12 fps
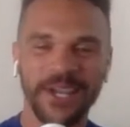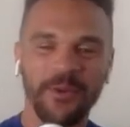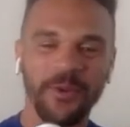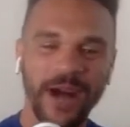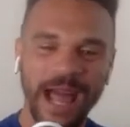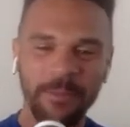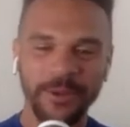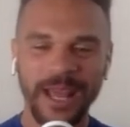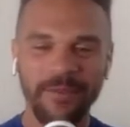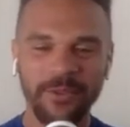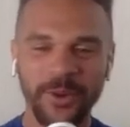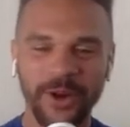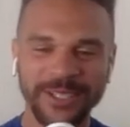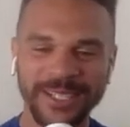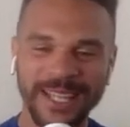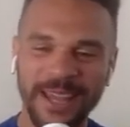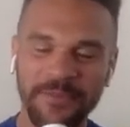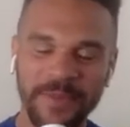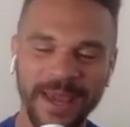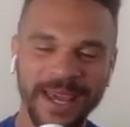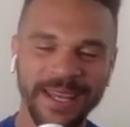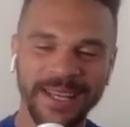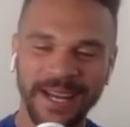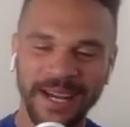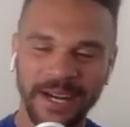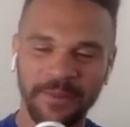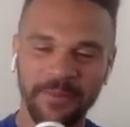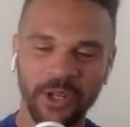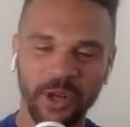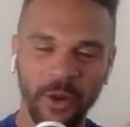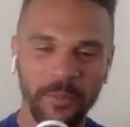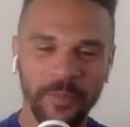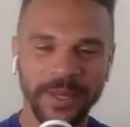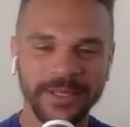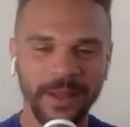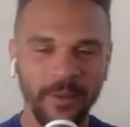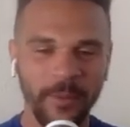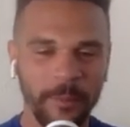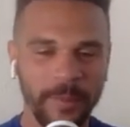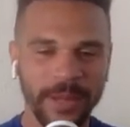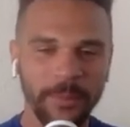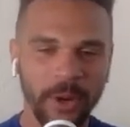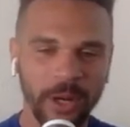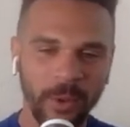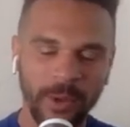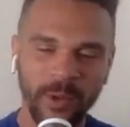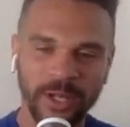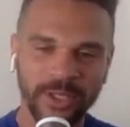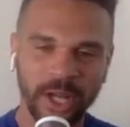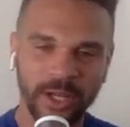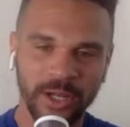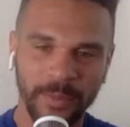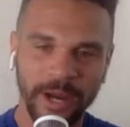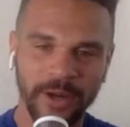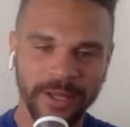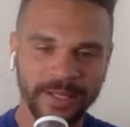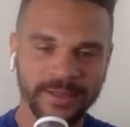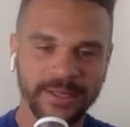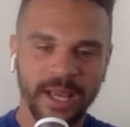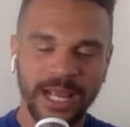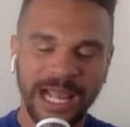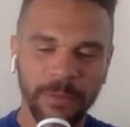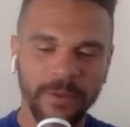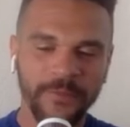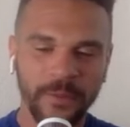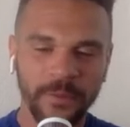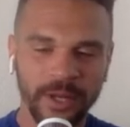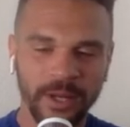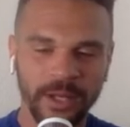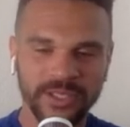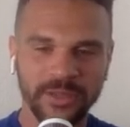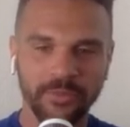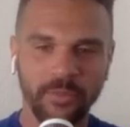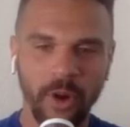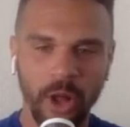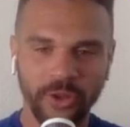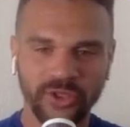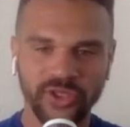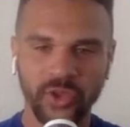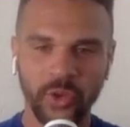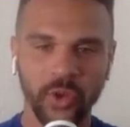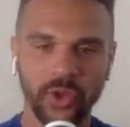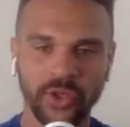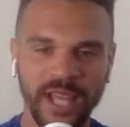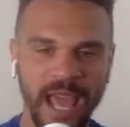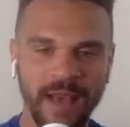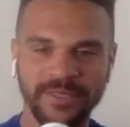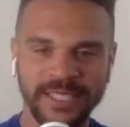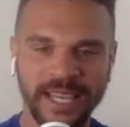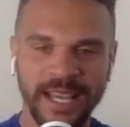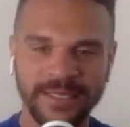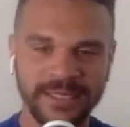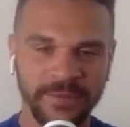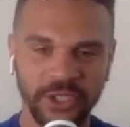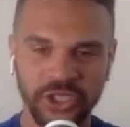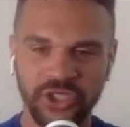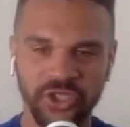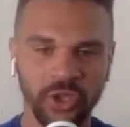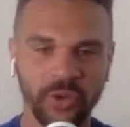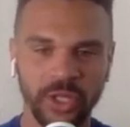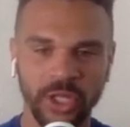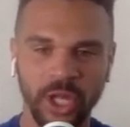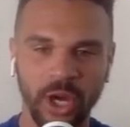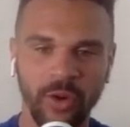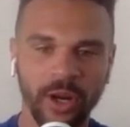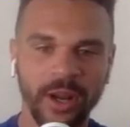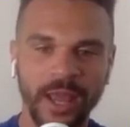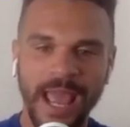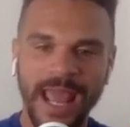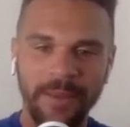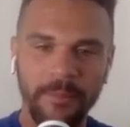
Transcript: Well, happy to have you on today, man. Um, you know, a big, big part of what we want to talk about is coming from a, a smaller school, FCS Division two and lower, and